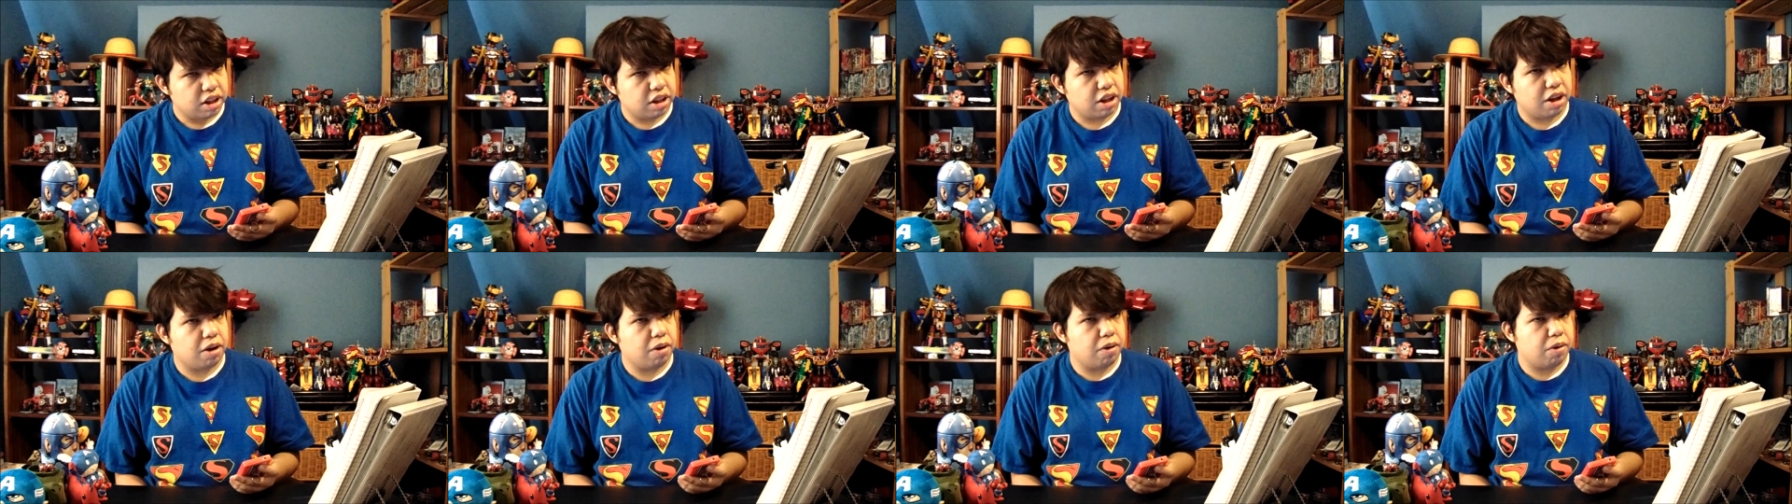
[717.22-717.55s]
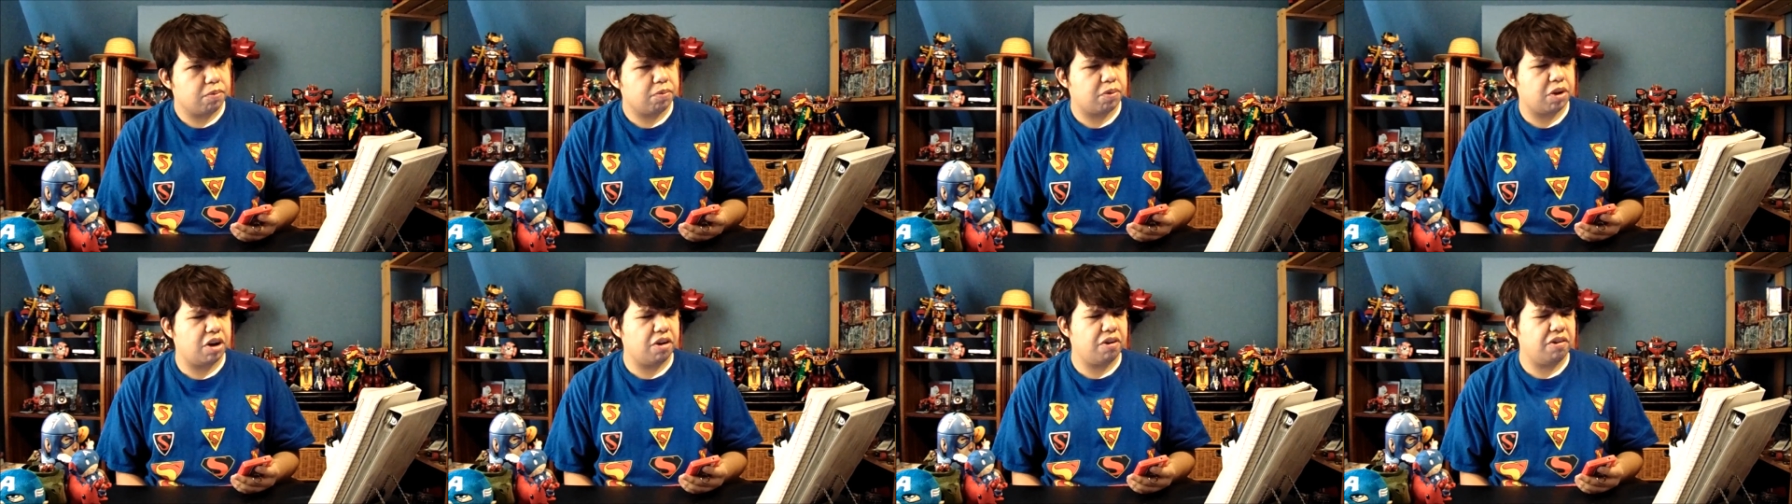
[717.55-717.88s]
Uh,
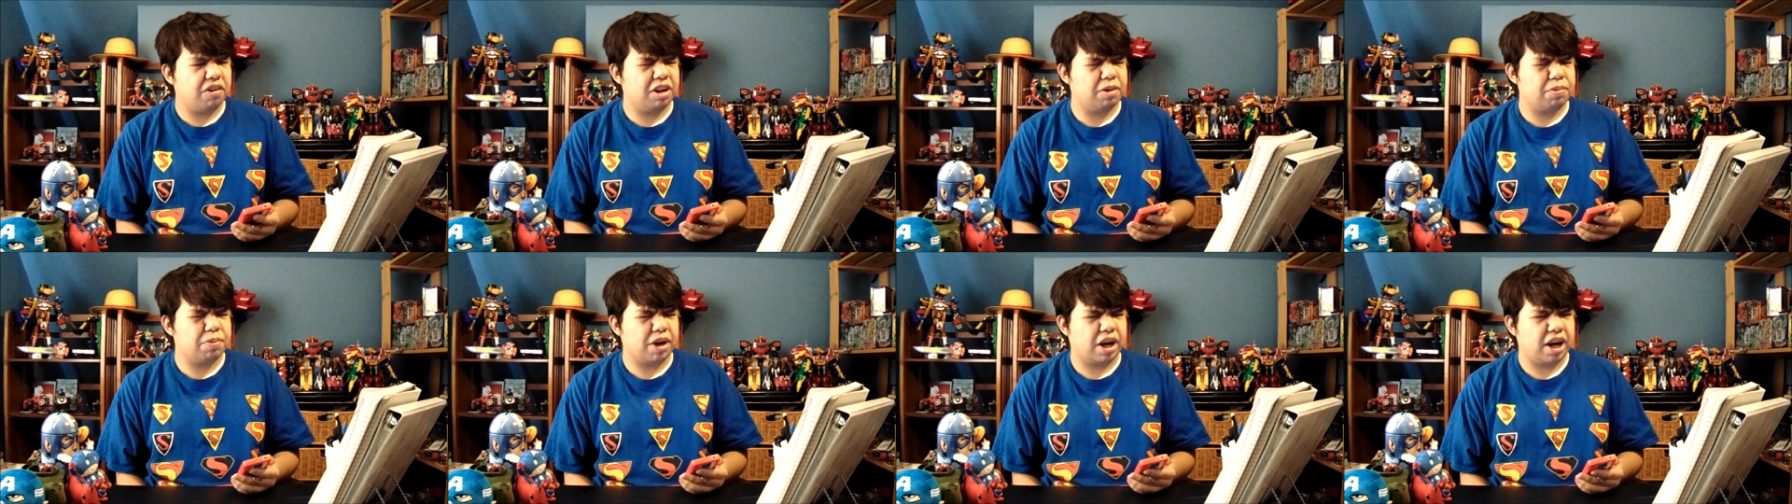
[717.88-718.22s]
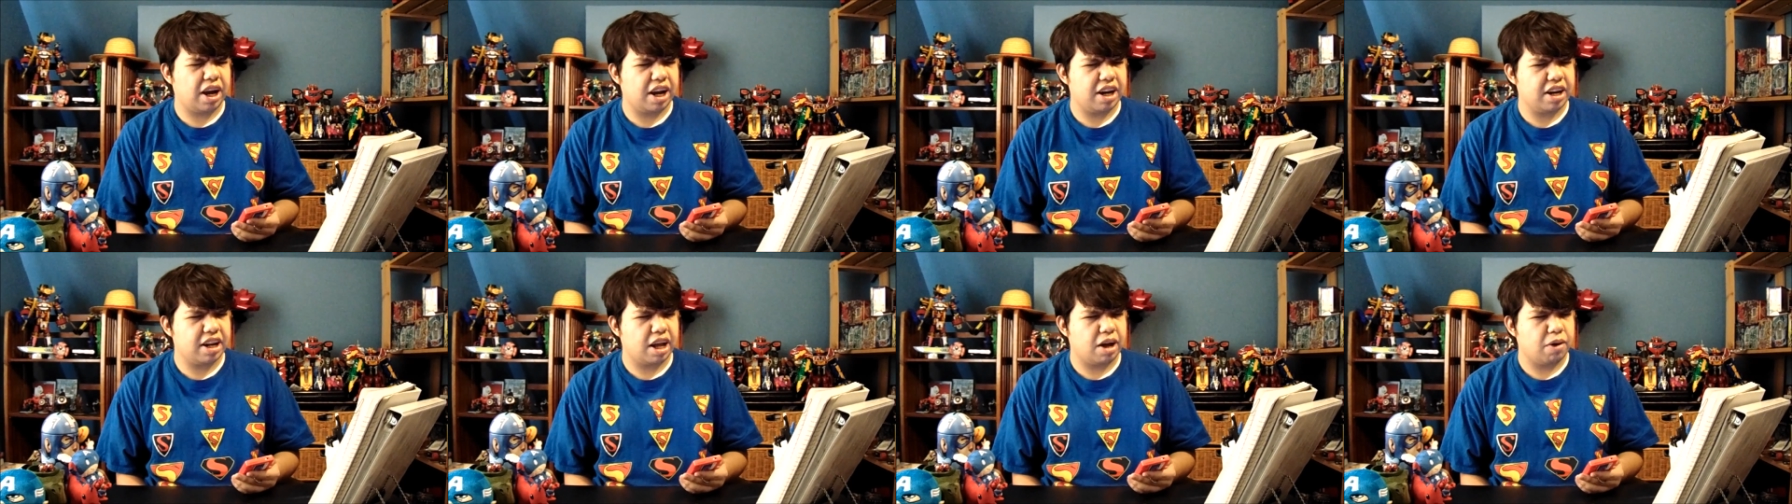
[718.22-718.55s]
I'm curious
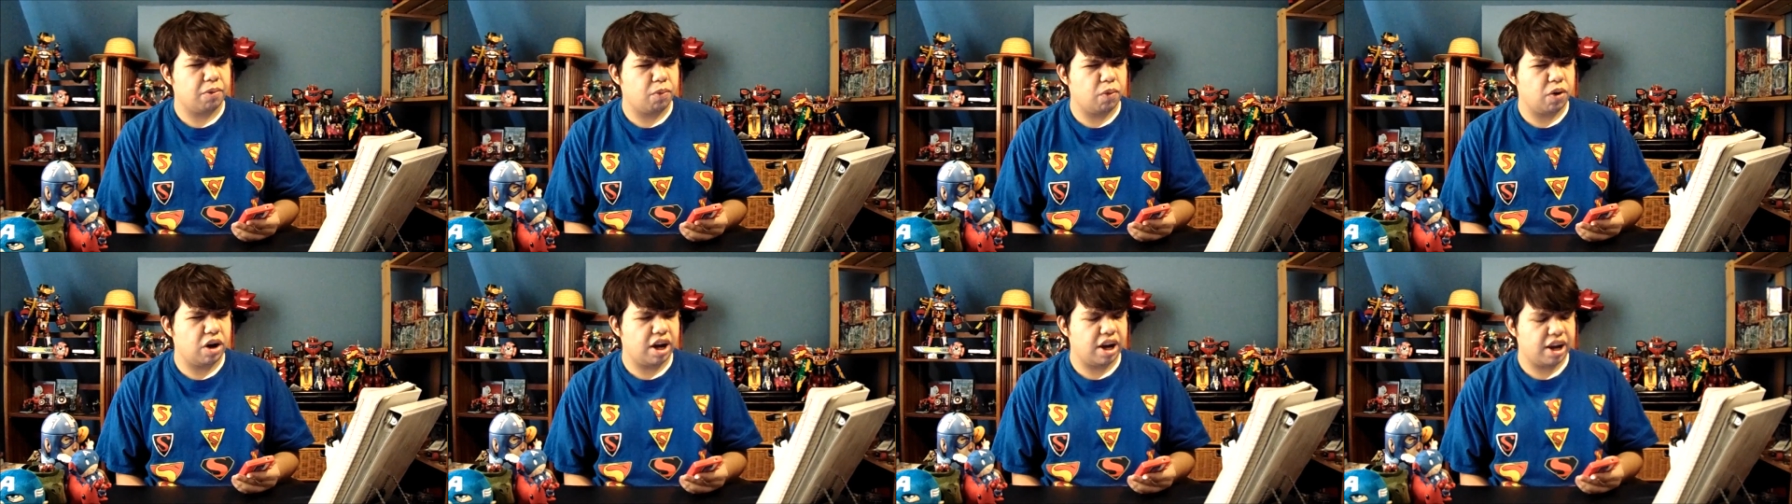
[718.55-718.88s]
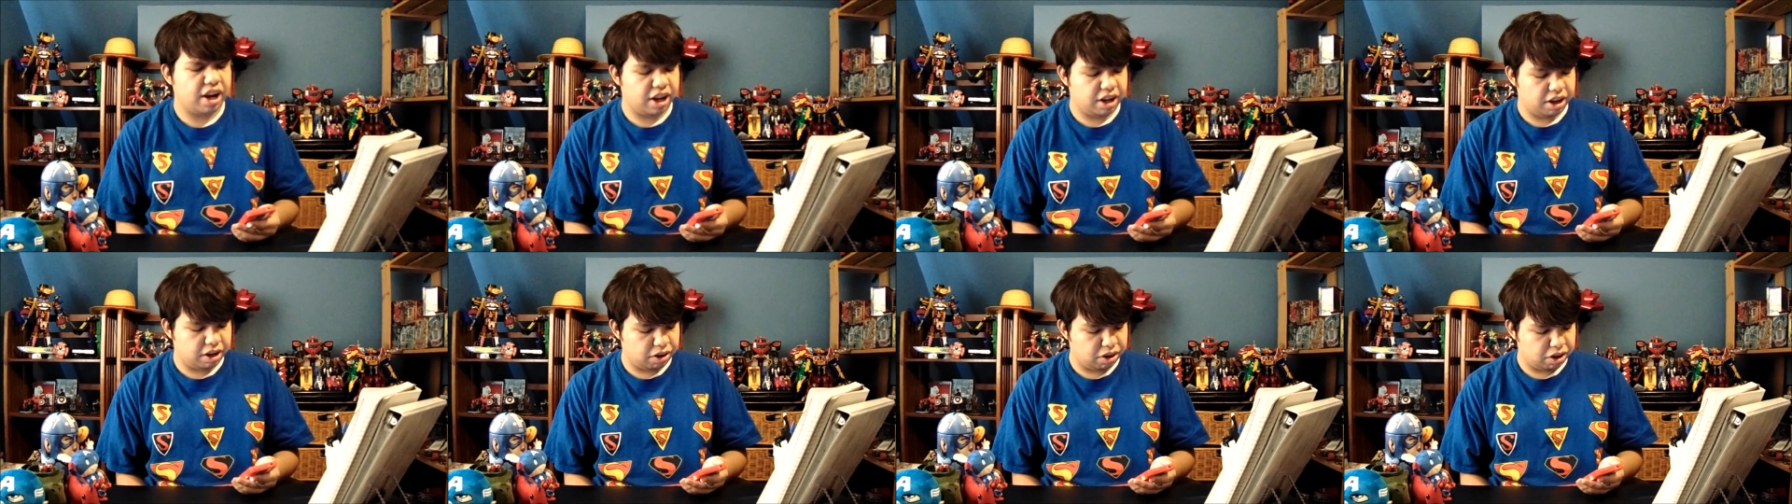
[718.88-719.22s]
behind that.
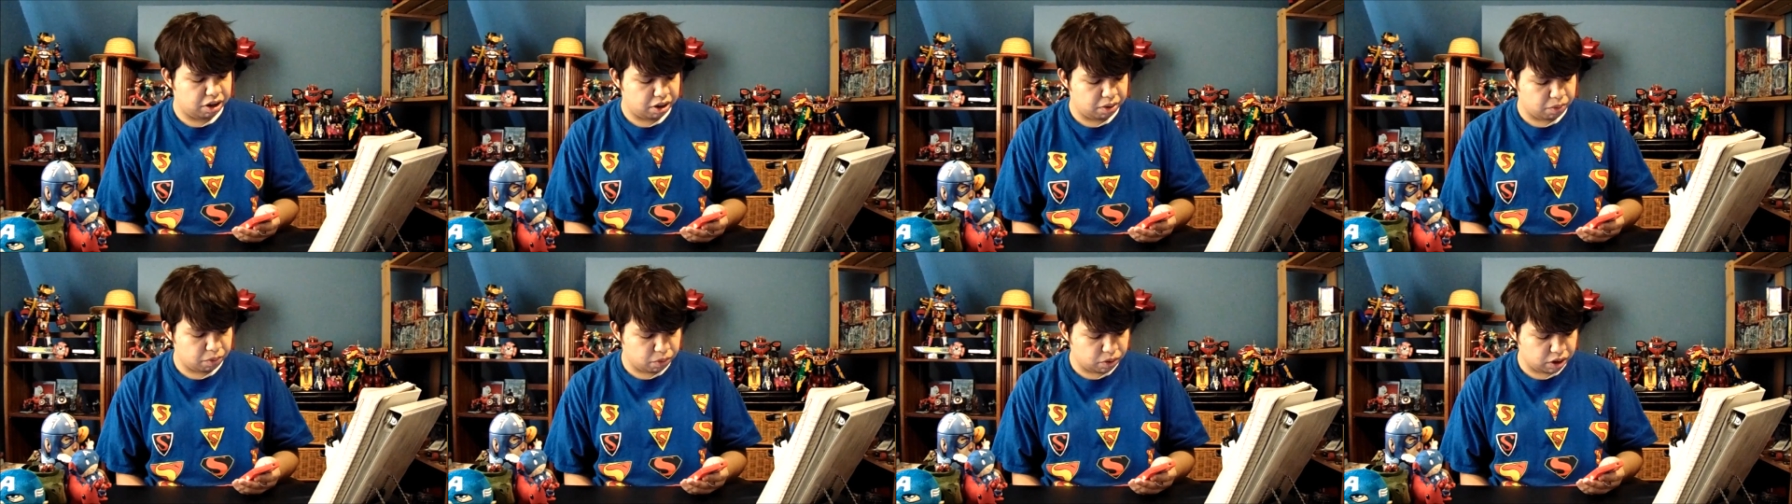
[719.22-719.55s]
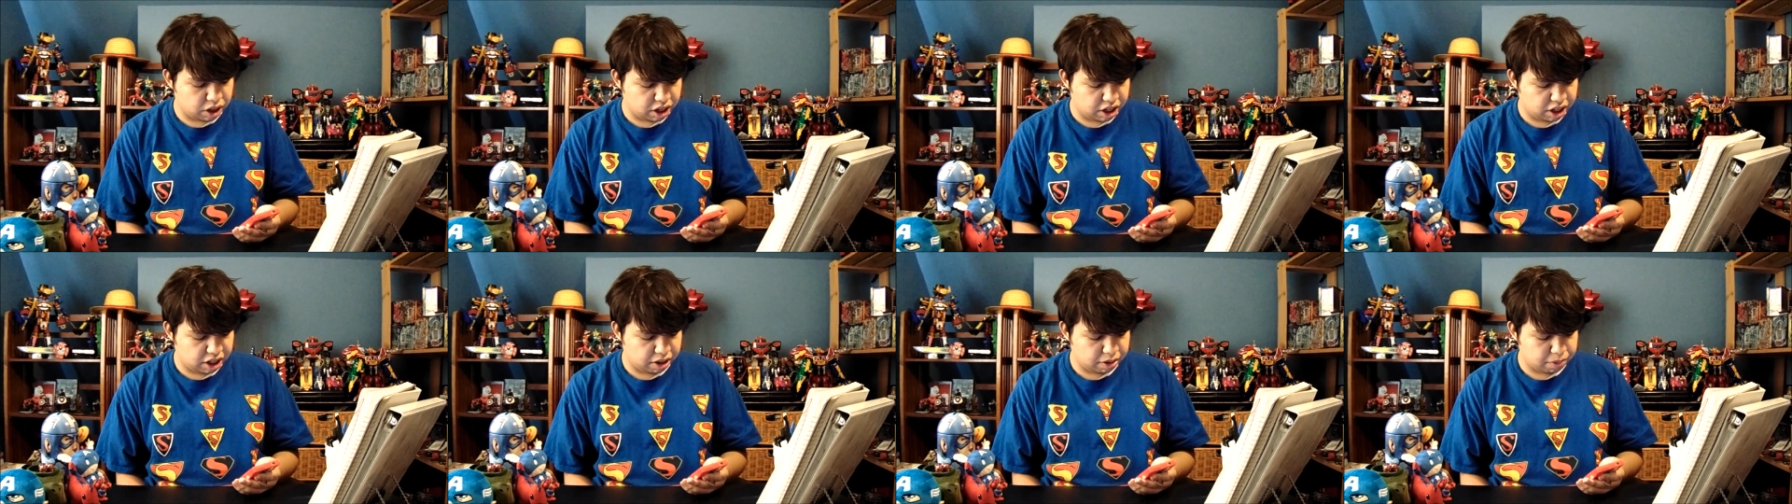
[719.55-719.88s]
Why did they
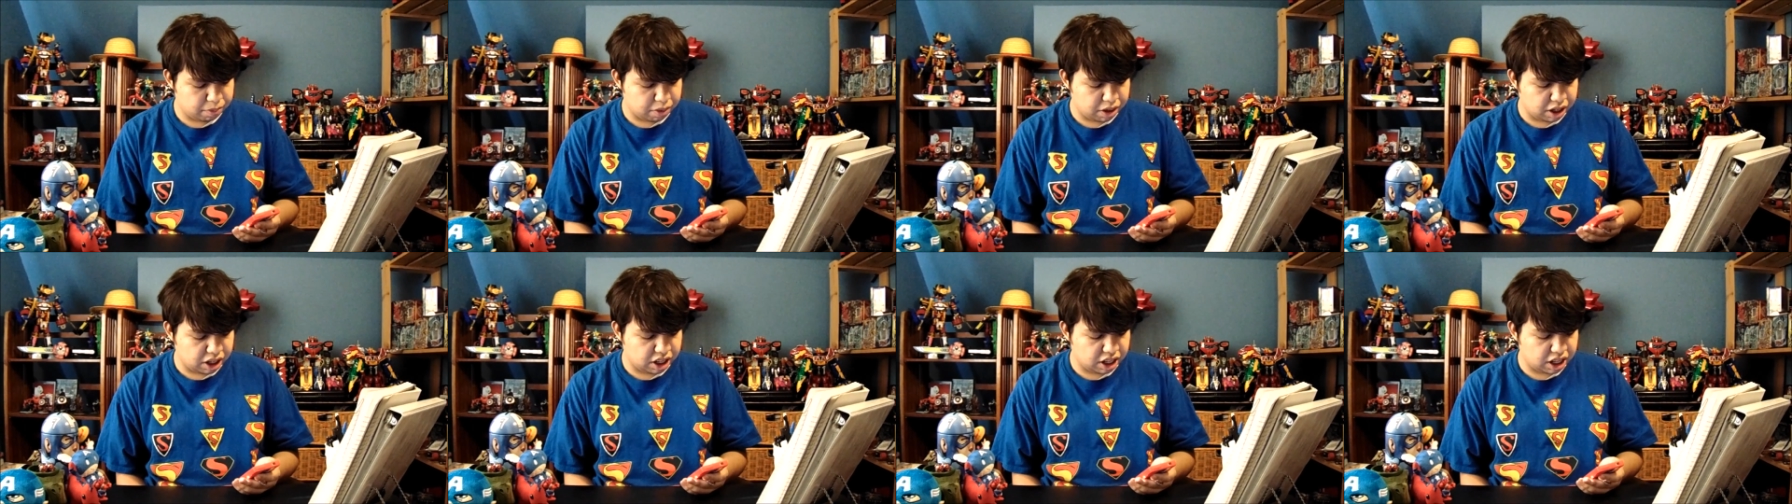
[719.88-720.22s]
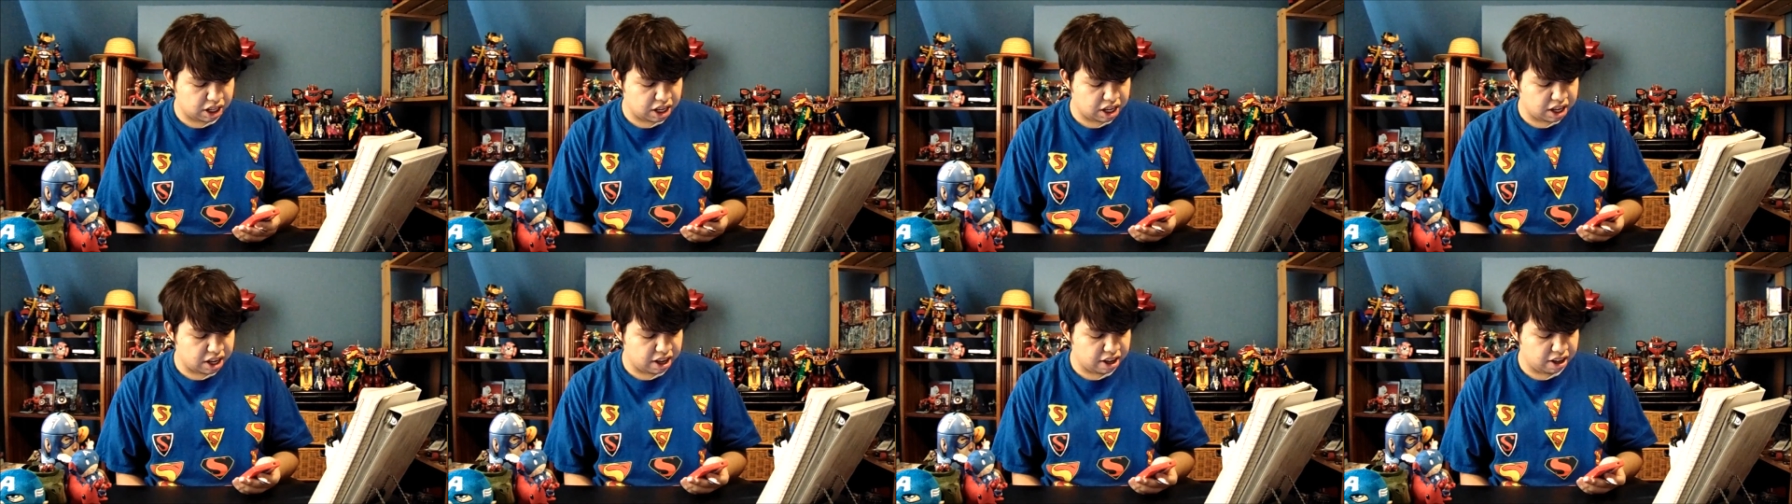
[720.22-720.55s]
want him
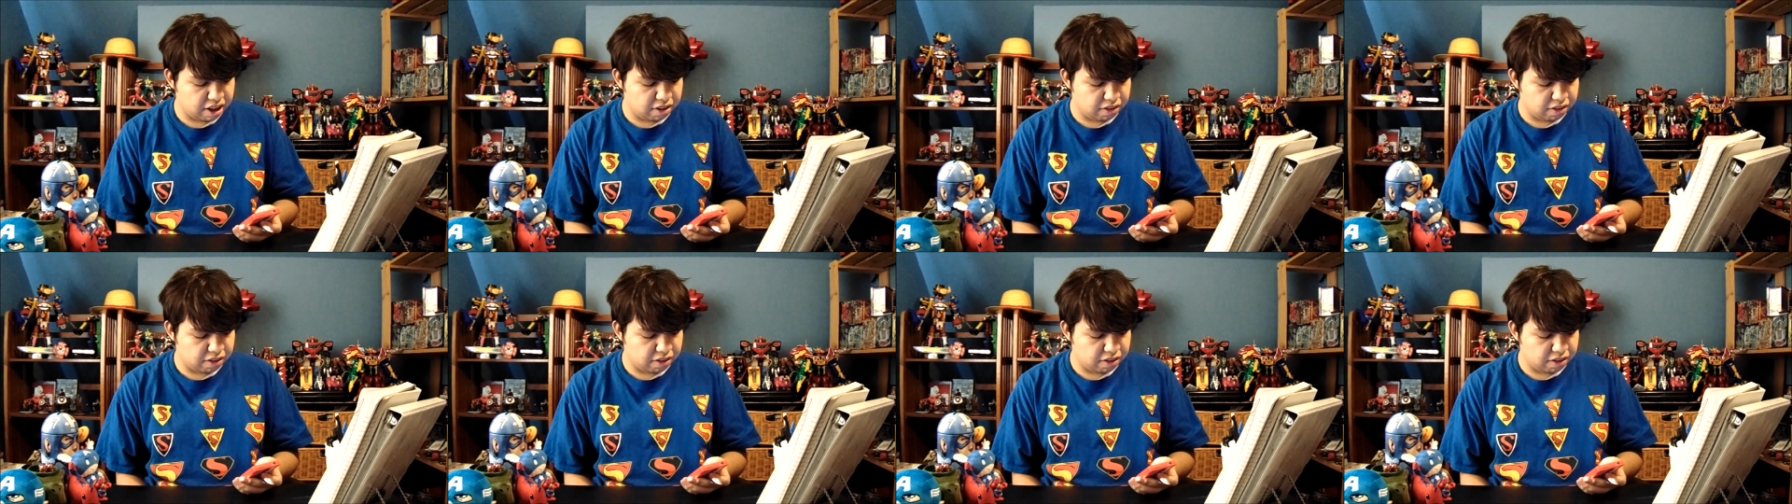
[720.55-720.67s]
alive?